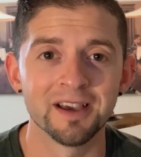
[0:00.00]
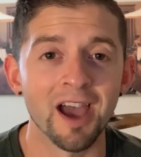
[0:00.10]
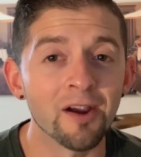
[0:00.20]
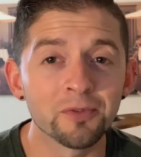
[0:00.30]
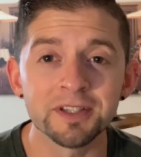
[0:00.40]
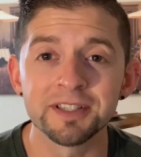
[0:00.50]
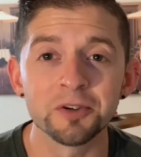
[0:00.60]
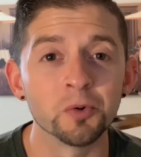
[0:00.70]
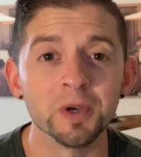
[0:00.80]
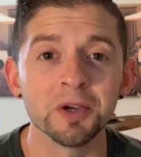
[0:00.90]
every
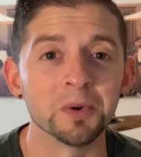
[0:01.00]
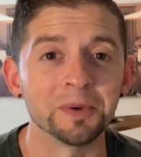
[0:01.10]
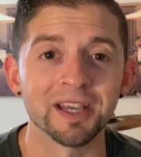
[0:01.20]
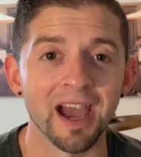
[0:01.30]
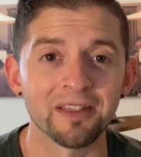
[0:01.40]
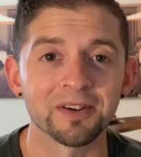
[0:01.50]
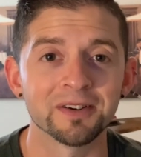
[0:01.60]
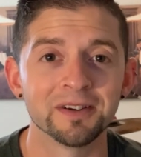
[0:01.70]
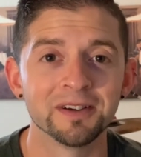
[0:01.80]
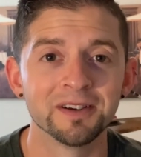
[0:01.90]
single week when we gather
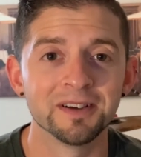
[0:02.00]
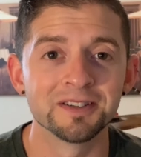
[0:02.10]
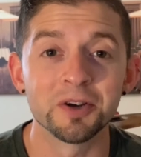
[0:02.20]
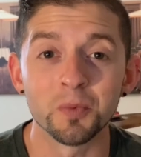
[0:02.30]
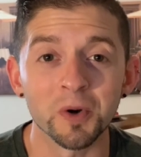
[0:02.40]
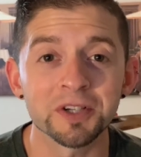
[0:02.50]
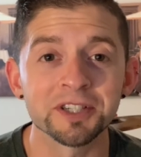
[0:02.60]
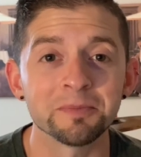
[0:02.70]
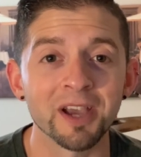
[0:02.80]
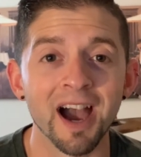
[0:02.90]
to
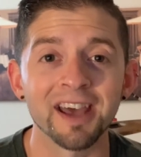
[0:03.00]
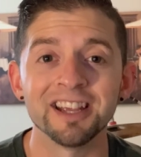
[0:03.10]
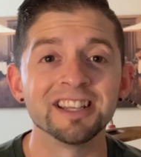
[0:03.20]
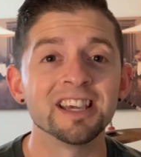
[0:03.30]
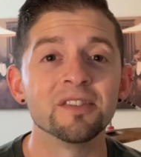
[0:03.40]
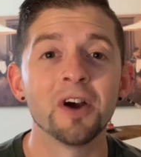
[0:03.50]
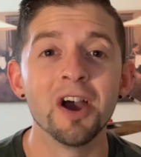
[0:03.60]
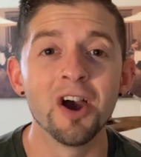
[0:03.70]
worship God and give